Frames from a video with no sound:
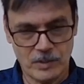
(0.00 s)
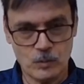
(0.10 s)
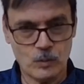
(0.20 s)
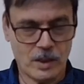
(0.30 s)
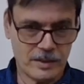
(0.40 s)

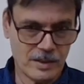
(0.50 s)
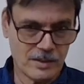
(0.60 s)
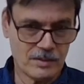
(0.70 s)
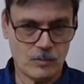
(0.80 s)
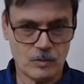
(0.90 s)
own
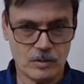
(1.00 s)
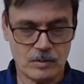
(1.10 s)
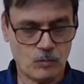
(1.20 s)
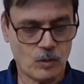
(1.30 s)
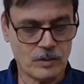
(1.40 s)
ideas about
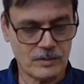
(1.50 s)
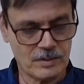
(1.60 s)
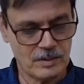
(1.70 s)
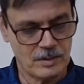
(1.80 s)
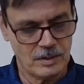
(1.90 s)
what is
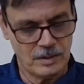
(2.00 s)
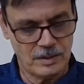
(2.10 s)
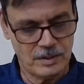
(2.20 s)
uh,